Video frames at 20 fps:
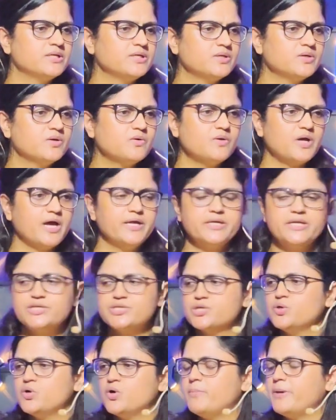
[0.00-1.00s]
you know, I
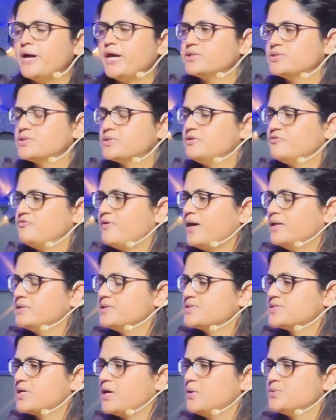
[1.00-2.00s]
need to go back to the
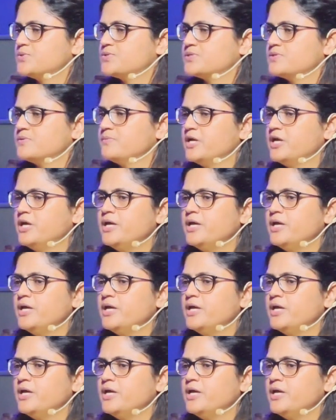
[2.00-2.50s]
father's house.